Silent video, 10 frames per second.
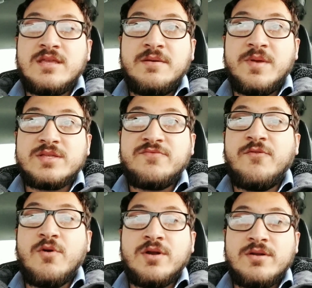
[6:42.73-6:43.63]
that makes
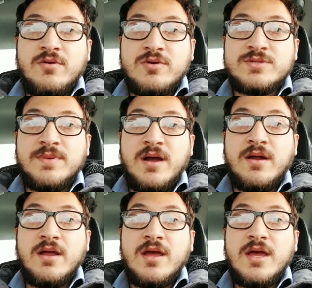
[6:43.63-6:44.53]
400
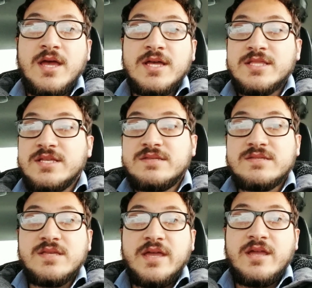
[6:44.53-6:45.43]
horsepower. This
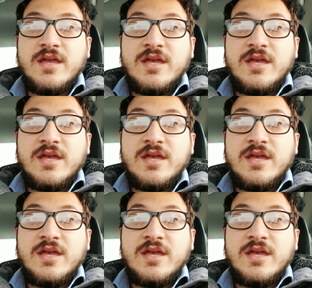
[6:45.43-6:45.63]
is like